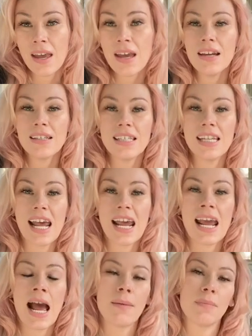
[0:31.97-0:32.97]

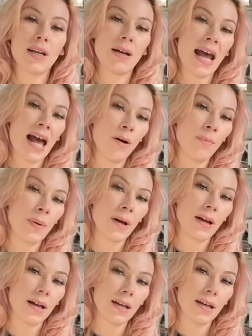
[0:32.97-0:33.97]
Today, I'm going to help
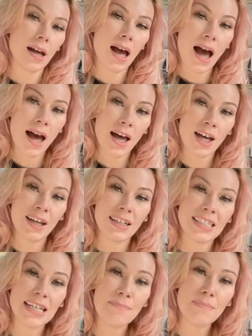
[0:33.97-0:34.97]

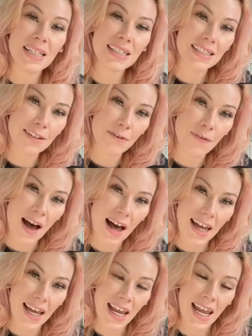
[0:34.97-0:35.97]

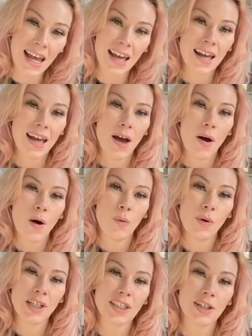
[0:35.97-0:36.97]
demystify
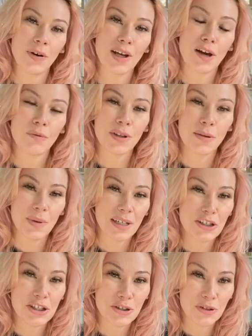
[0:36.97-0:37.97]
what's going on with the big
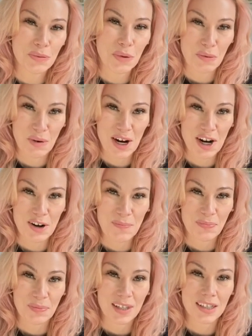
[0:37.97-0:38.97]
shoes we wear.
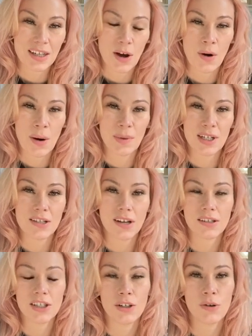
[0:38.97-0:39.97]
So I'm going to talk
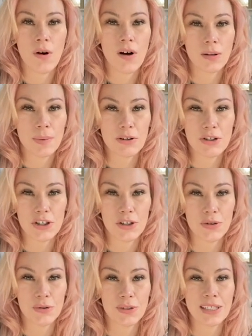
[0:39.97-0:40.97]
to you all about
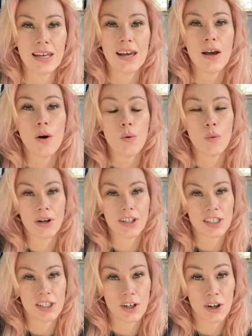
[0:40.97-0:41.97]
shoes, where to
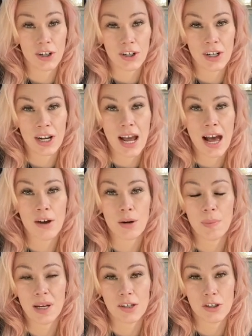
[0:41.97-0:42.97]
start, how to
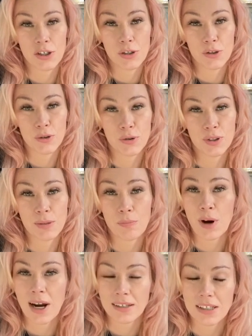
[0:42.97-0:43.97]
pick shoes,
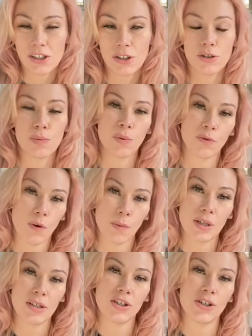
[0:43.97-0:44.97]
practice shoes,
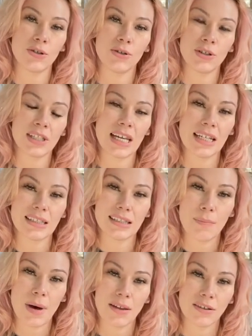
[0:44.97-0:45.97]
performance shoes, and
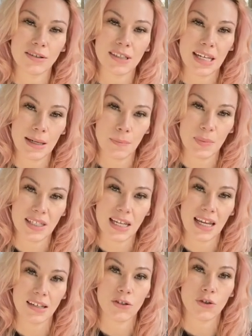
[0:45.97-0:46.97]
some other tips
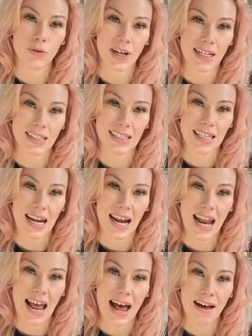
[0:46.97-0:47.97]
and tricks that I
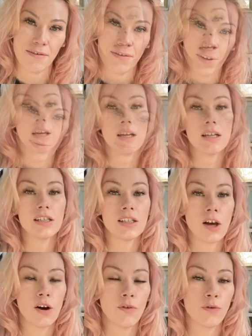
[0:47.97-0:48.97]
have.
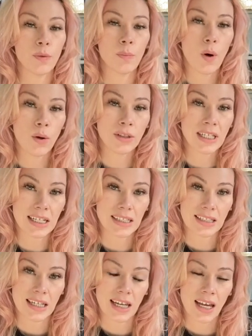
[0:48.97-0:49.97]
So for pole
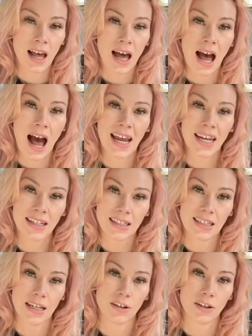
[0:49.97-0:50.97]
dancing, I
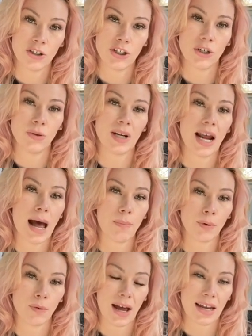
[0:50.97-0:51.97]
consider the shoe an
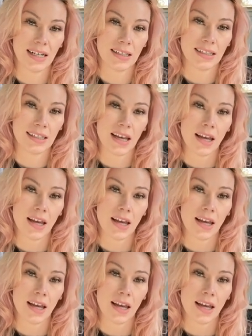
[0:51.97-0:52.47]
apparatus.